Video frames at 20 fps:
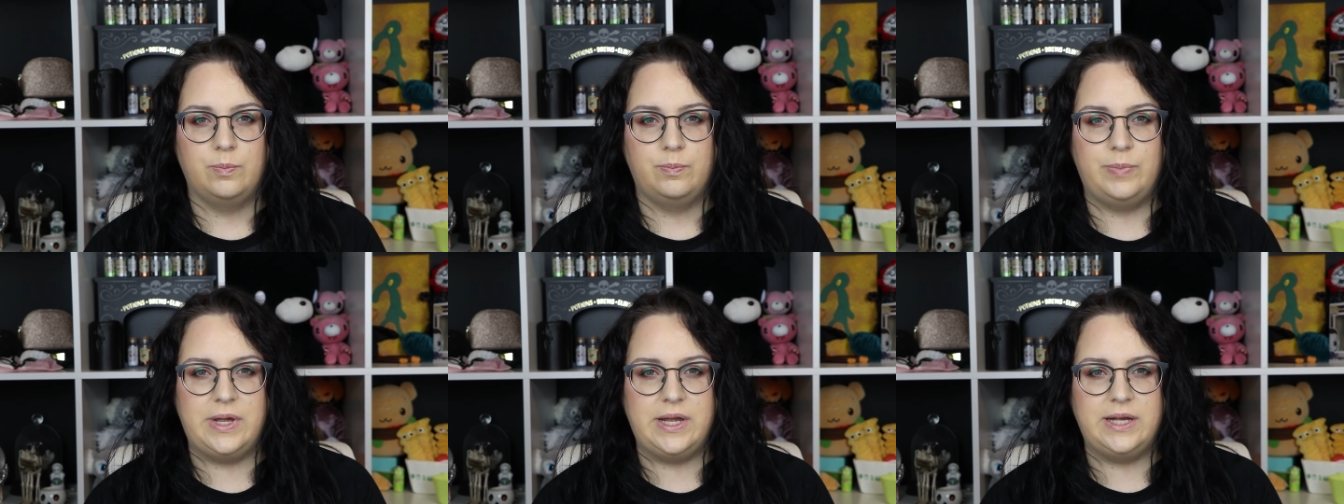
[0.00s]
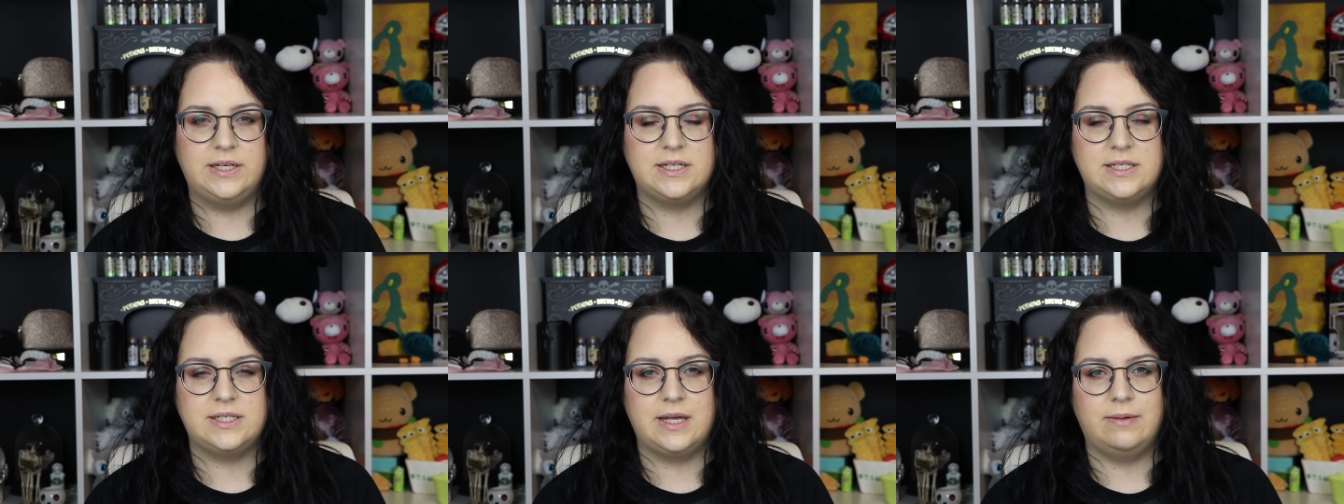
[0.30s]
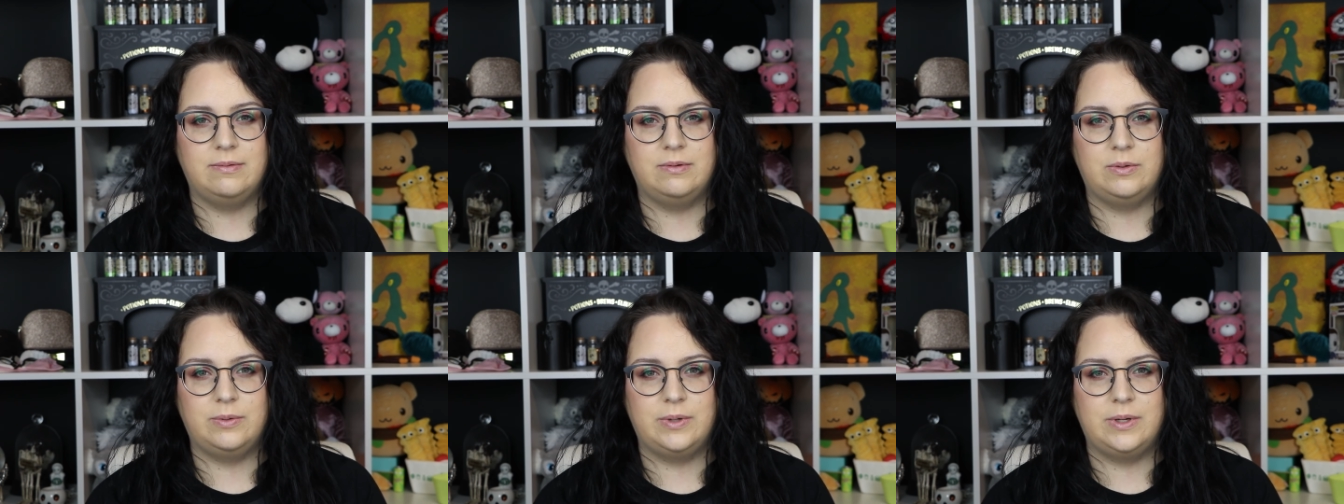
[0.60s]
Being
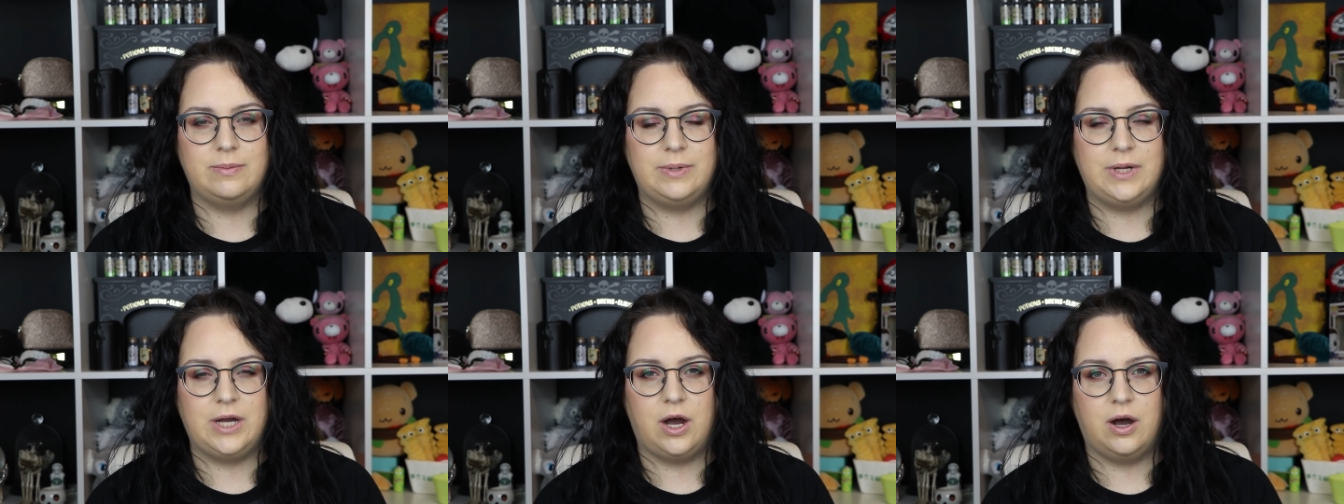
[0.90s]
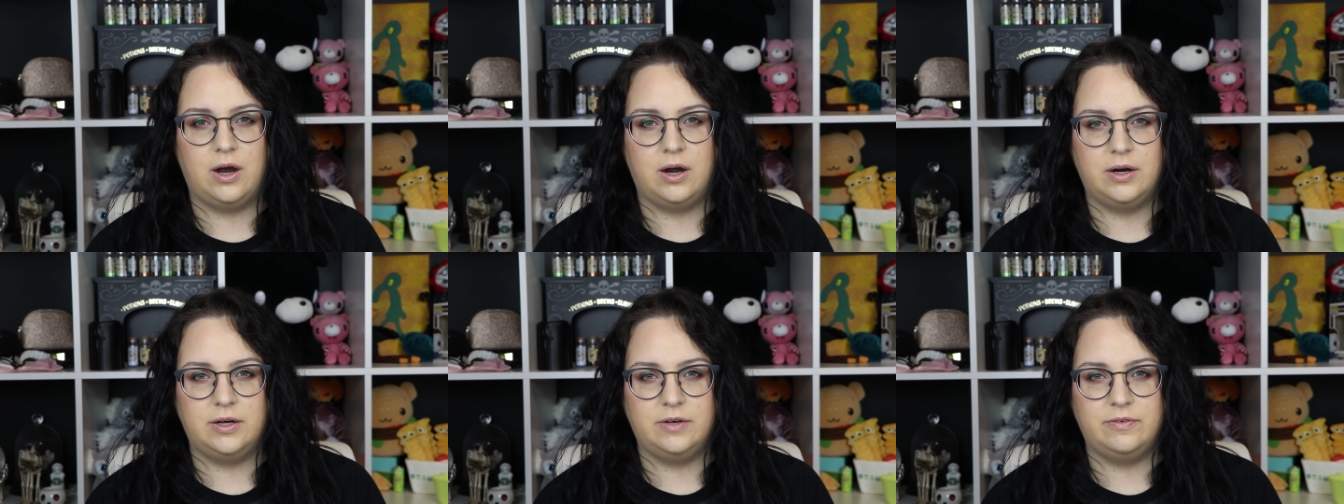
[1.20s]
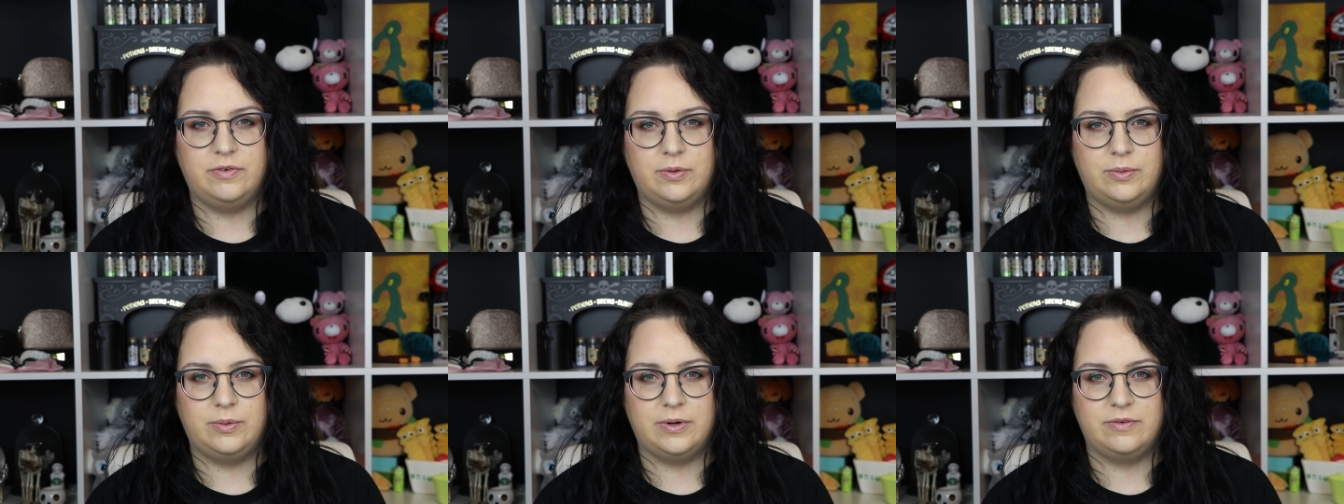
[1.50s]
disabled wouldn't be hard
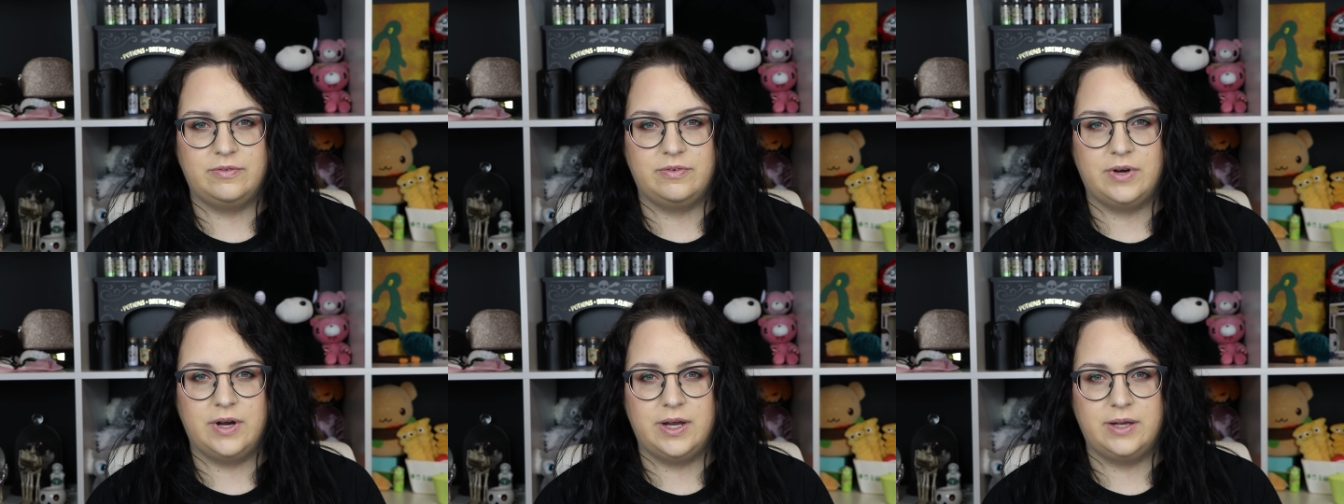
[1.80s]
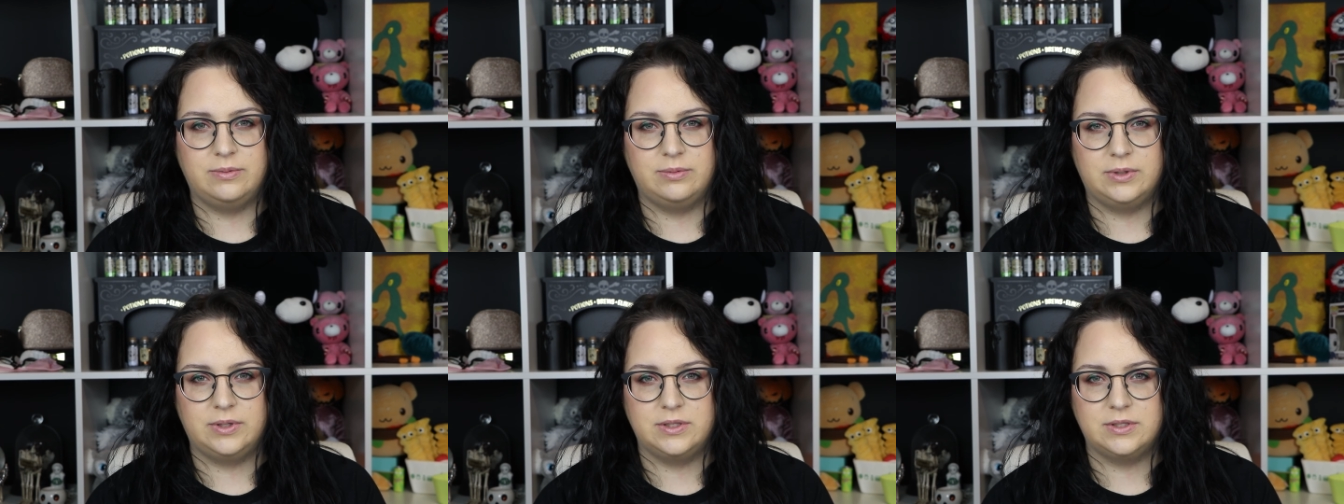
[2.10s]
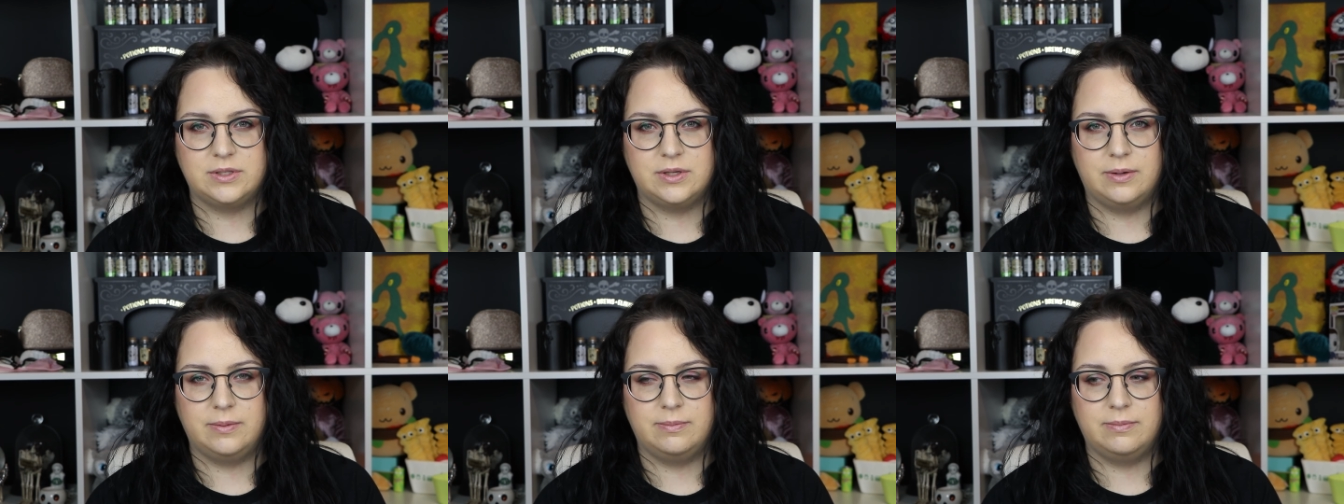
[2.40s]
if it weren't for
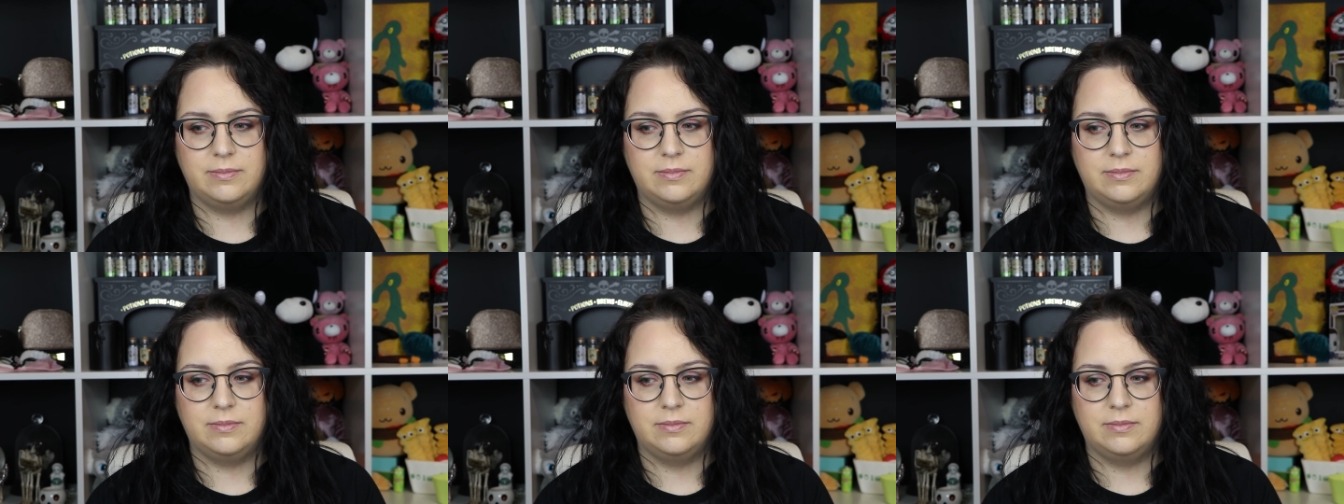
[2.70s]
ableism